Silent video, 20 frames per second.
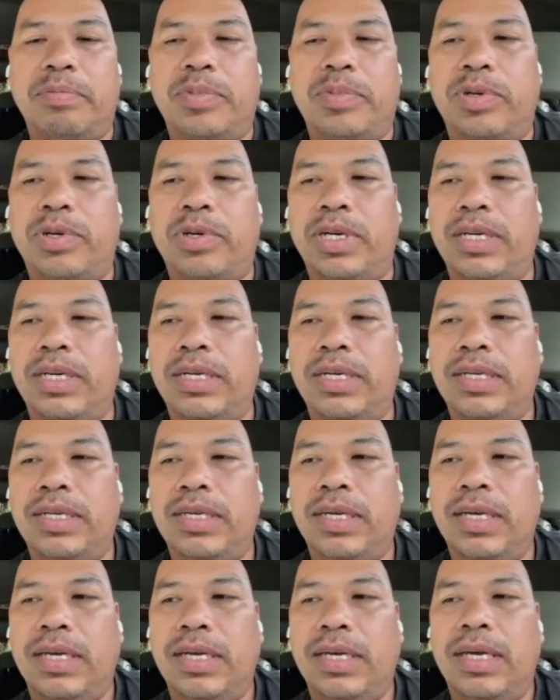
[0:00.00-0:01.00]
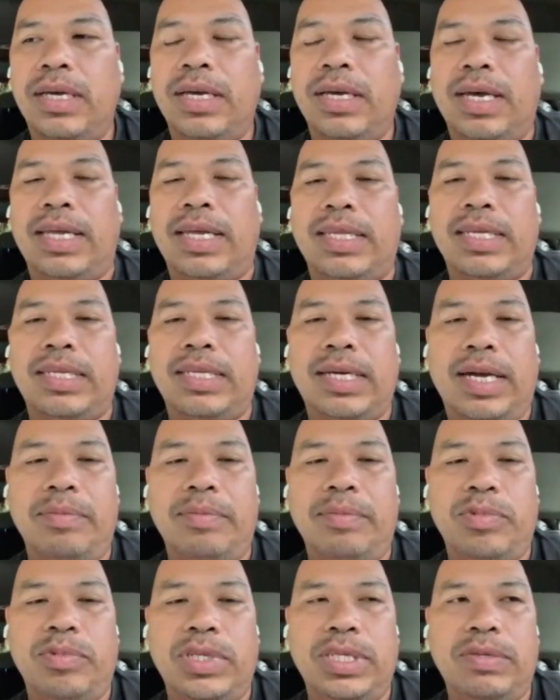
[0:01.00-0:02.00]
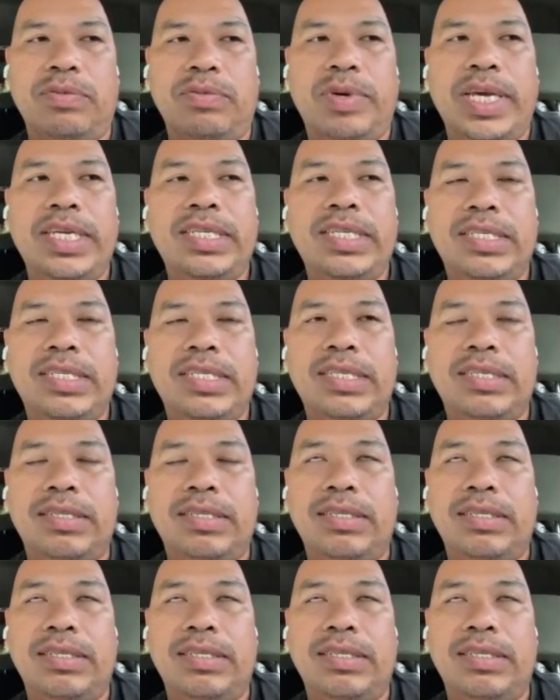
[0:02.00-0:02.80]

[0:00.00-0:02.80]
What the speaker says: more? At the time, we raised